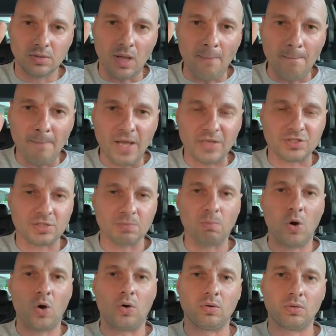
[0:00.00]
a month
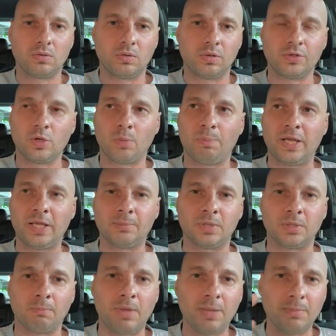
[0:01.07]
more on your
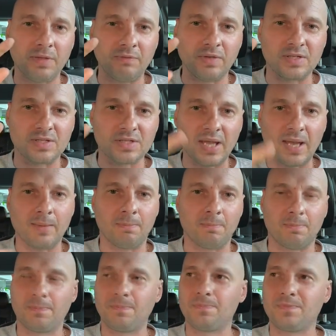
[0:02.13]
payment, maybe even £10
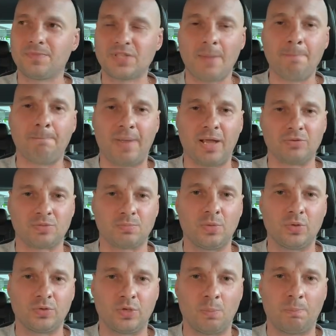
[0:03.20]

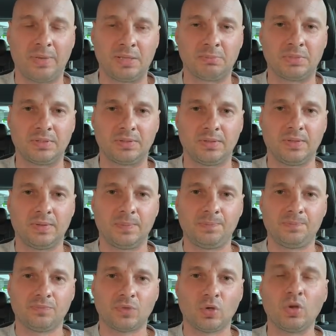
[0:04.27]
more on your payment.
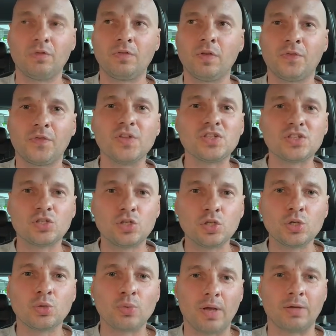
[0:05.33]
Or if it's
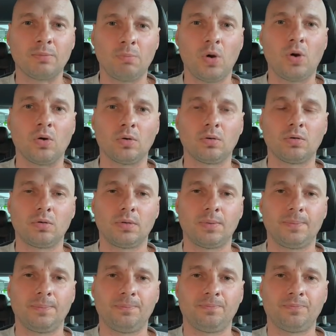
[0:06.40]
£2,000 more,
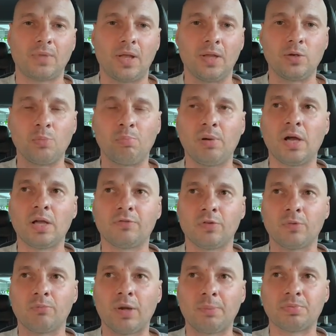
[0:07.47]
and you're buying
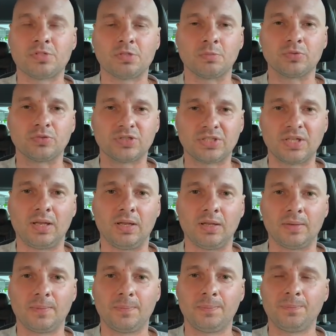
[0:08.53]
from reputable
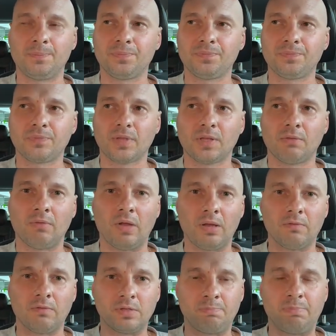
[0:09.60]
seller, right,
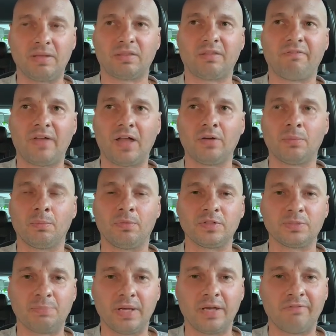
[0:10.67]
with better
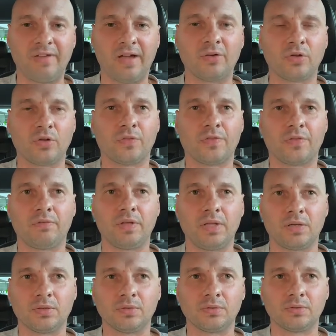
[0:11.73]
value of the
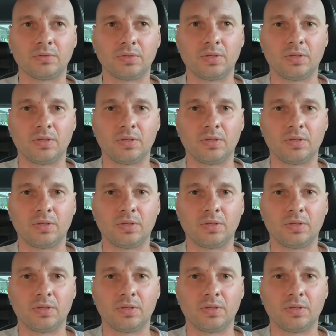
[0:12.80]
vehicle,